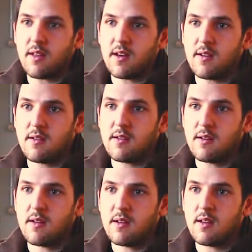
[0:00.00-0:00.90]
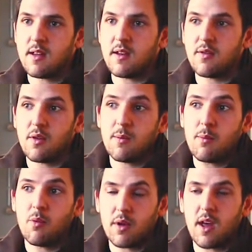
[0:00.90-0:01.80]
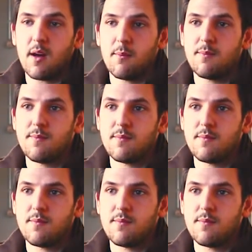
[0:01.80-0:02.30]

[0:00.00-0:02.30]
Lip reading: then sort of people would come.